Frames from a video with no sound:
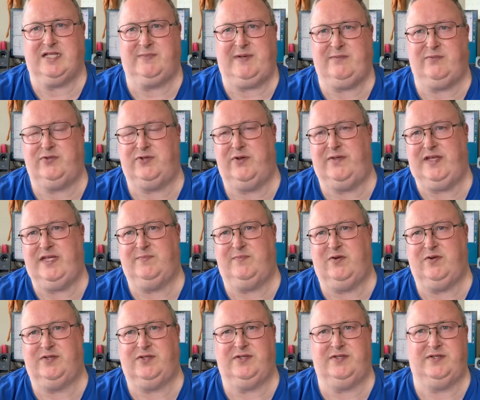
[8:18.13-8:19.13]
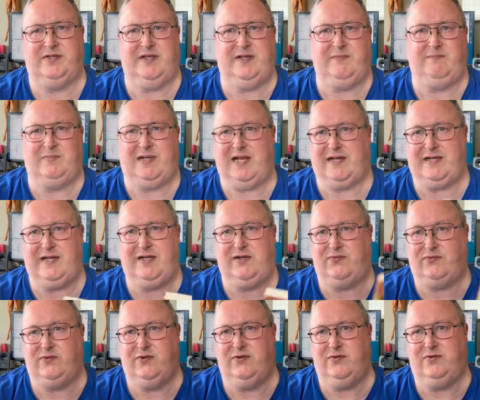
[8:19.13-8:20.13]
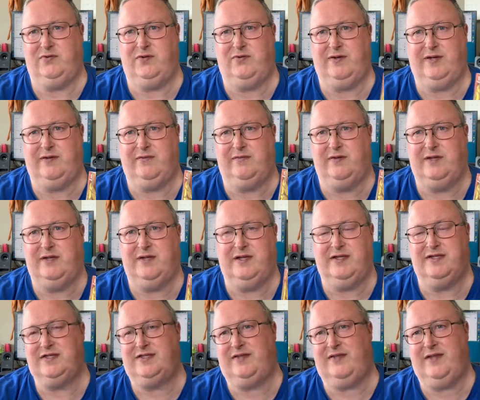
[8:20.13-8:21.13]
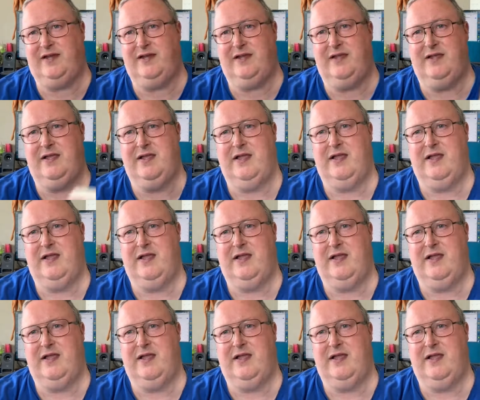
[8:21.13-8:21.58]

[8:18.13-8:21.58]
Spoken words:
people to these books is the plucky crew doing its thing.